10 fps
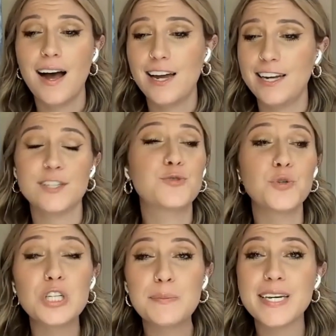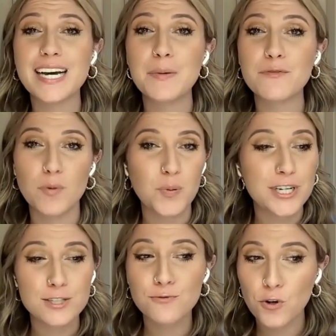it's really me coming from a
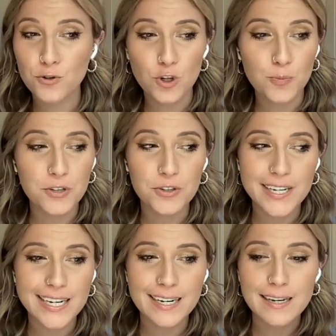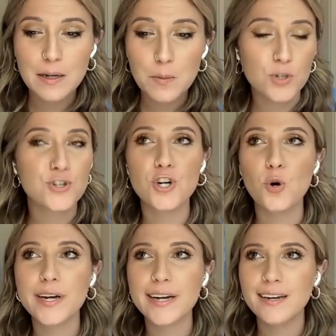place of vulnerability, but
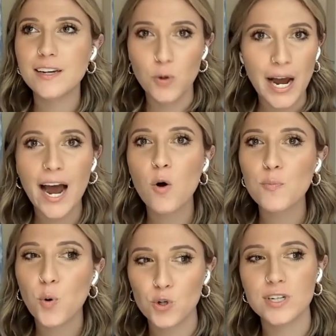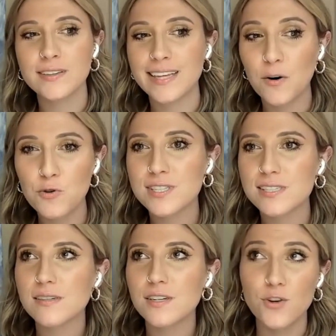showing, you know, how important
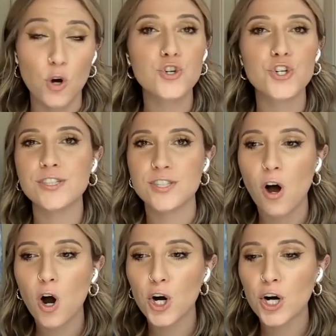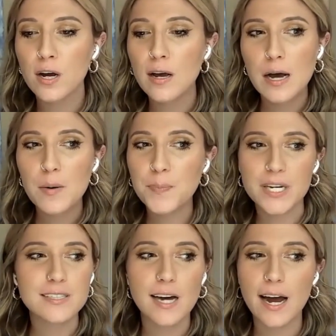those notions are,
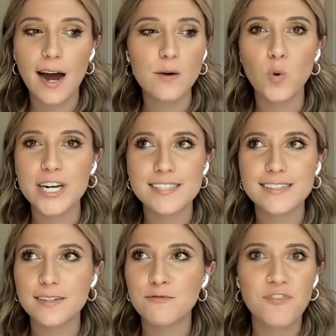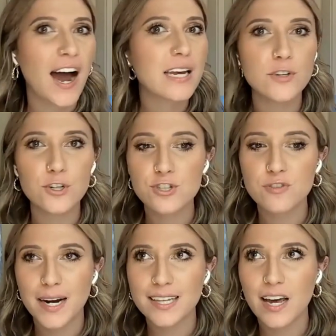because I wasted 5 years
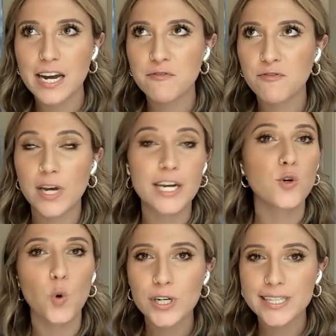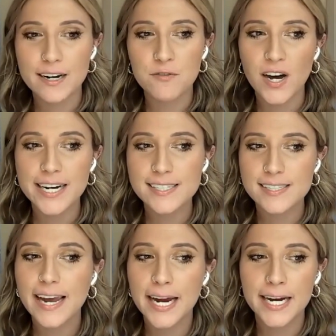of my life ignoring that
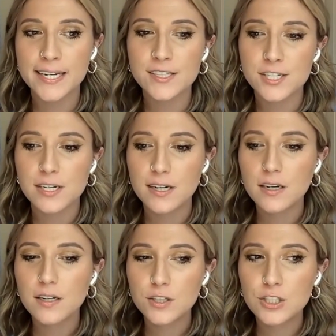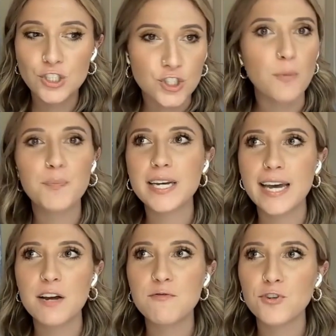advice, and jumping
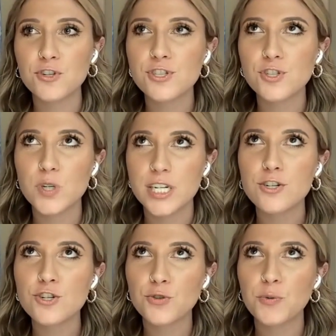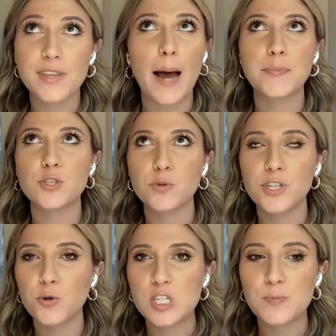headfirst into an industry with absolutely
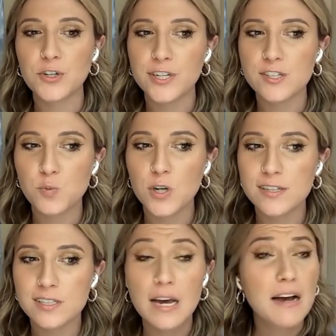no experience was